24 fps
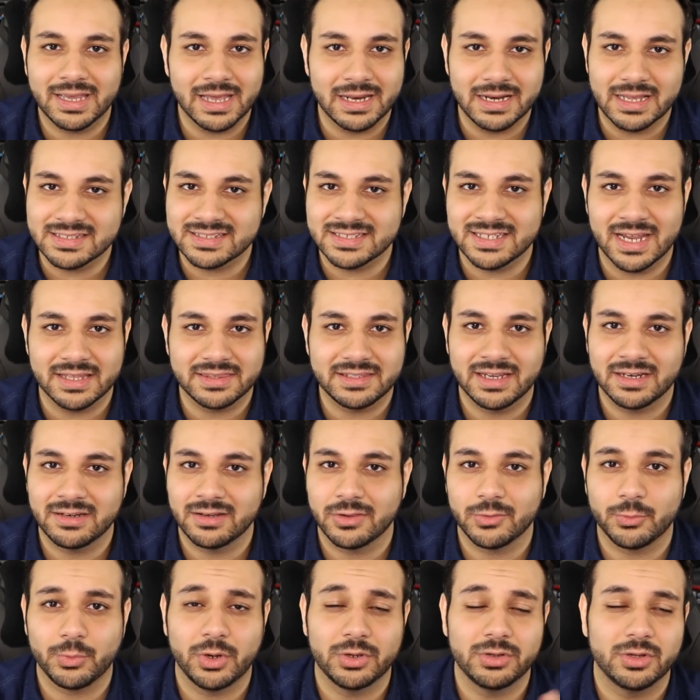again, it's not the
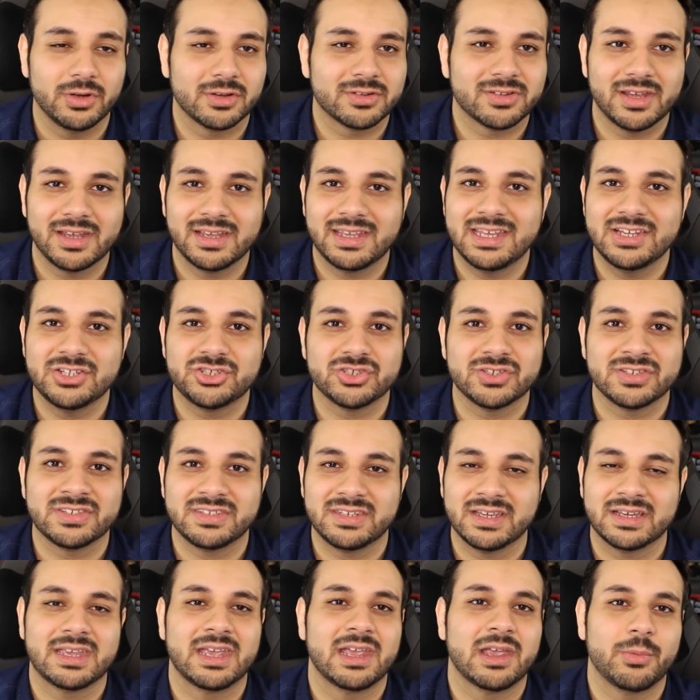end of the world. It looks like he's
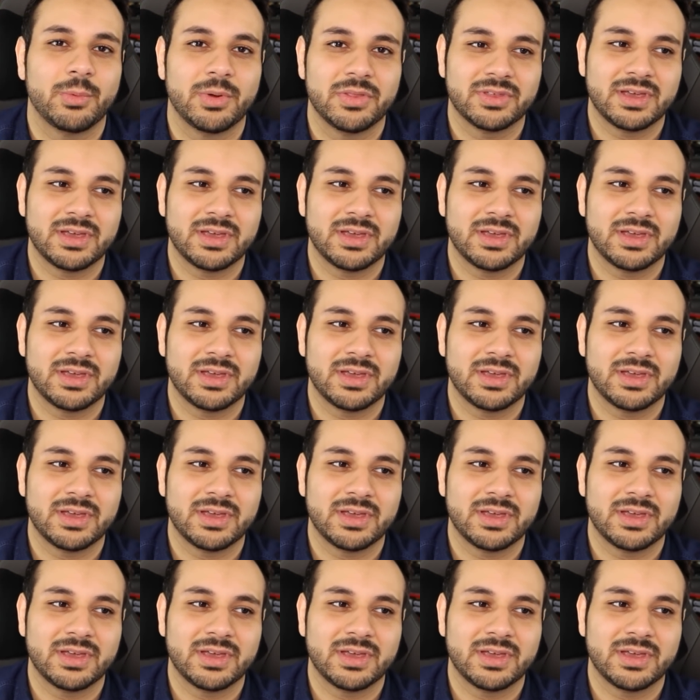just sticking